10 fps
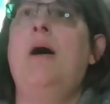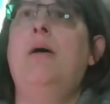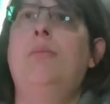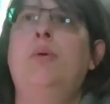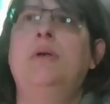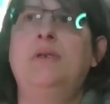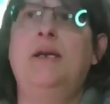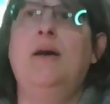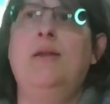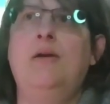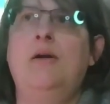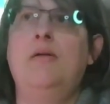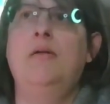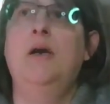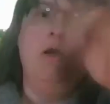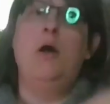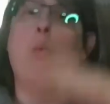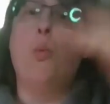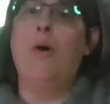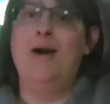I'll put together
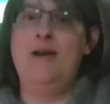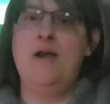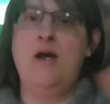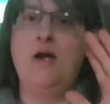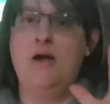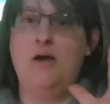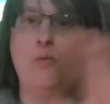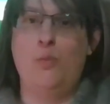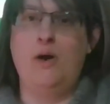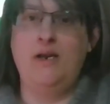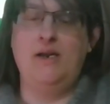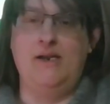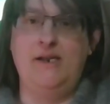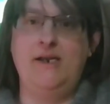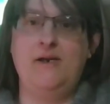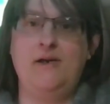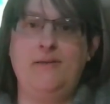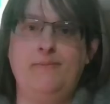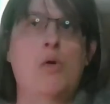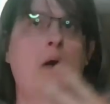one one leader
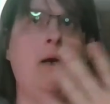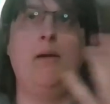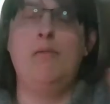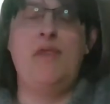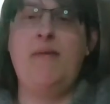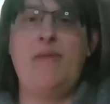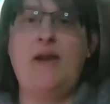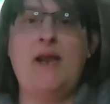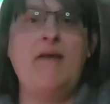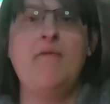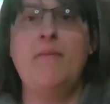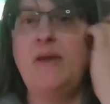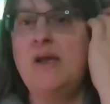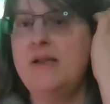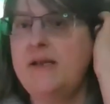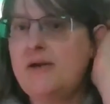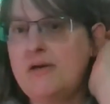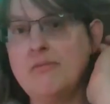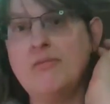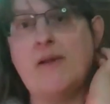or they may not even be a
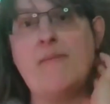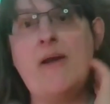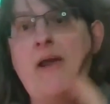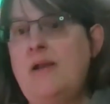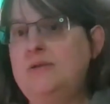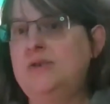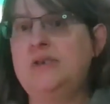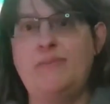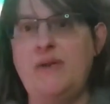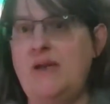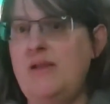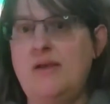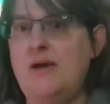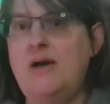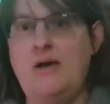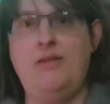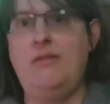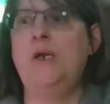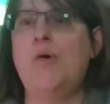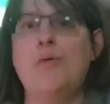leader they might just be the
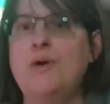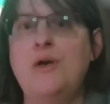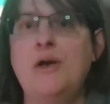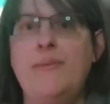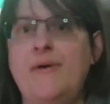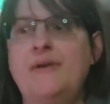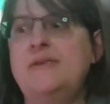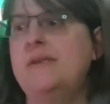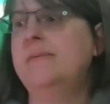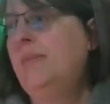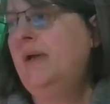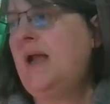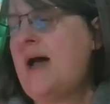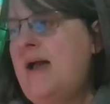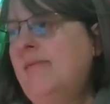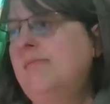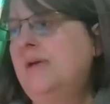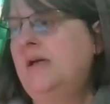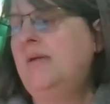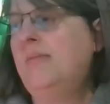an ordinary person but i
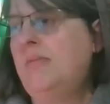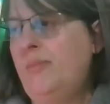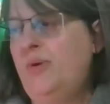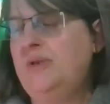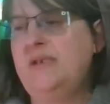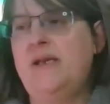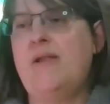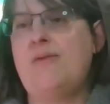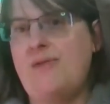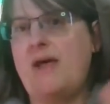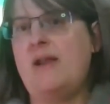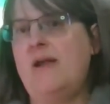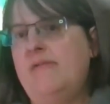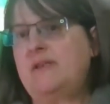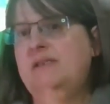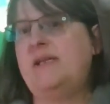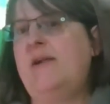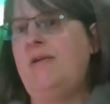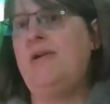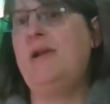will put together that every
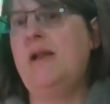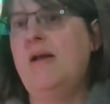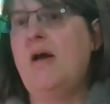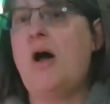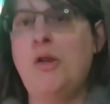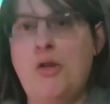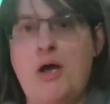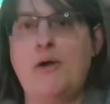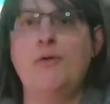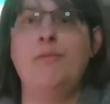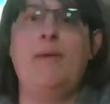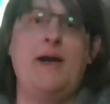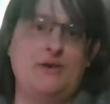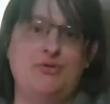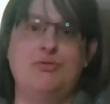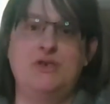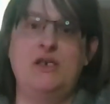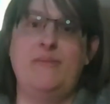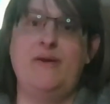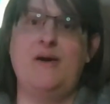saturday along with my actual
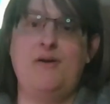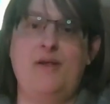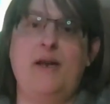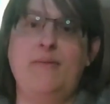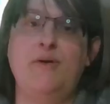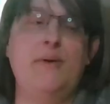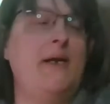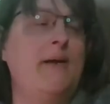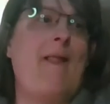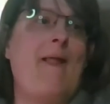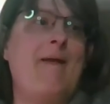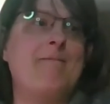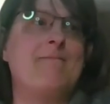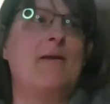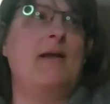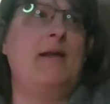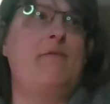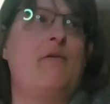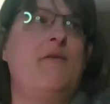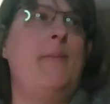tbr that i'm doing and and
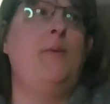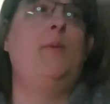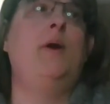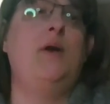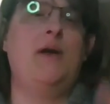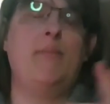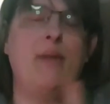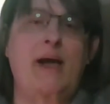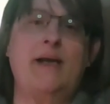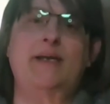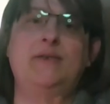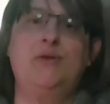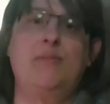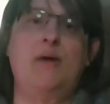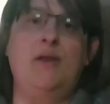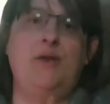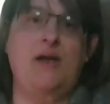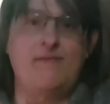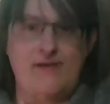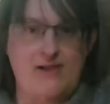for february you got black history month you got